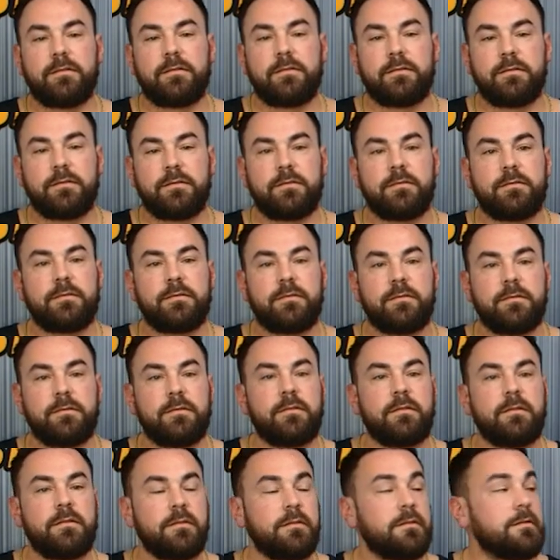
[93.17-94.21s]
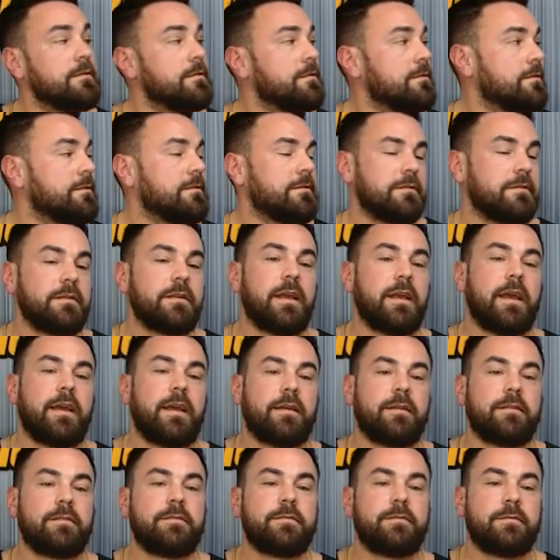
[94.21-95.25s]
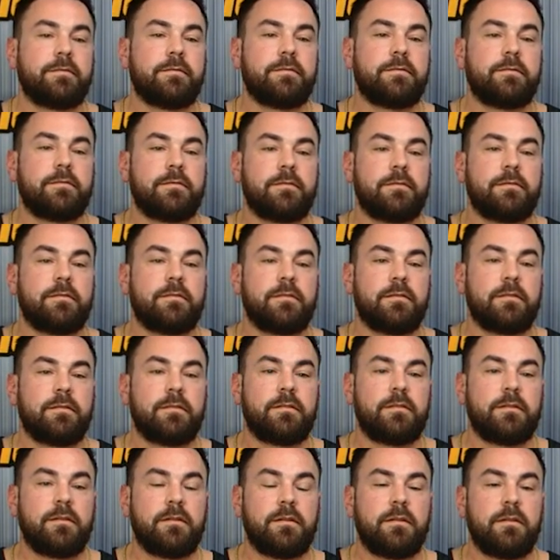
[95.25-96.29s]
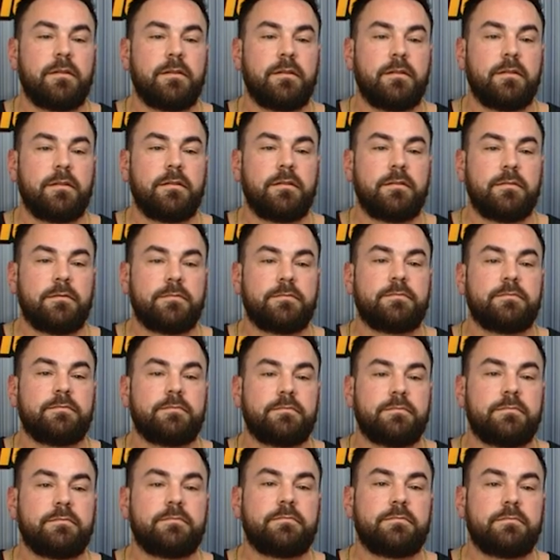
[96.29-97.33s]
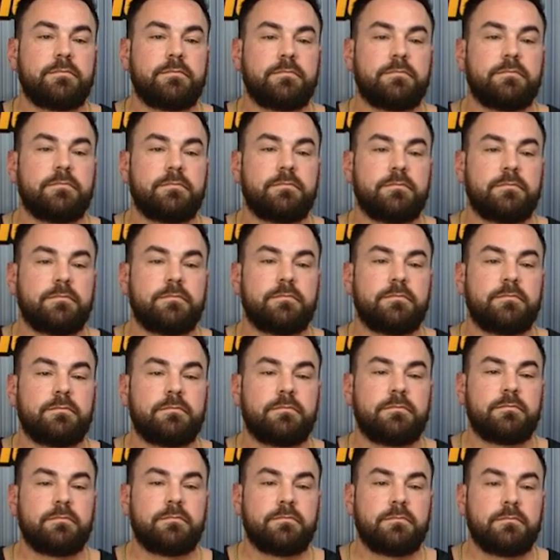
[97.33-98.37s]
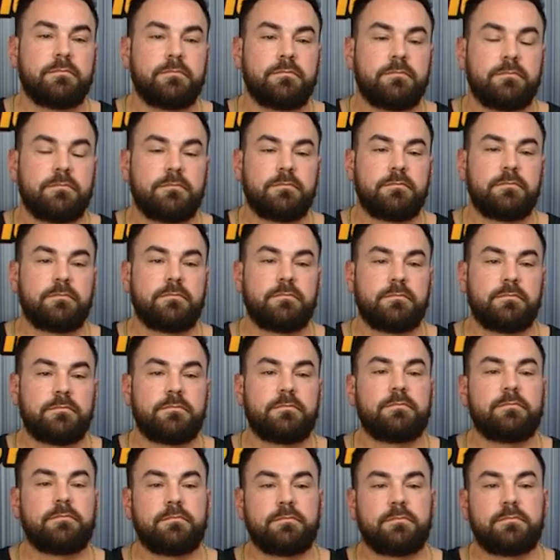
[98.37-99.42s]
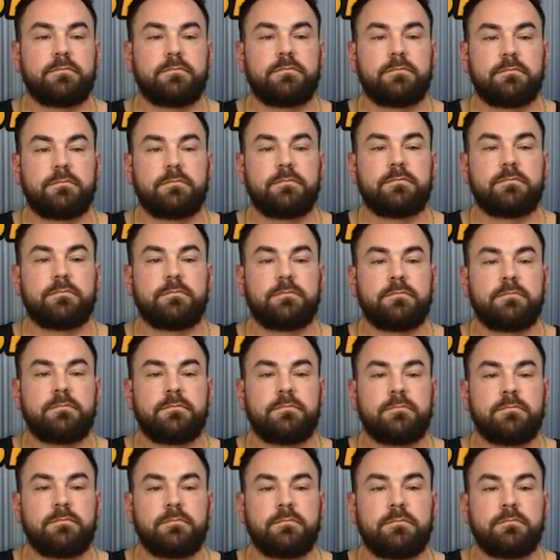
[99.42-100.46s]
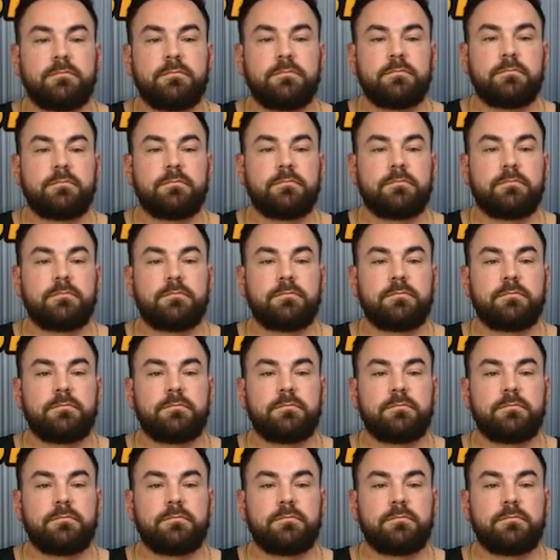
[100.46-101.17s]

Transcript: (not speaking)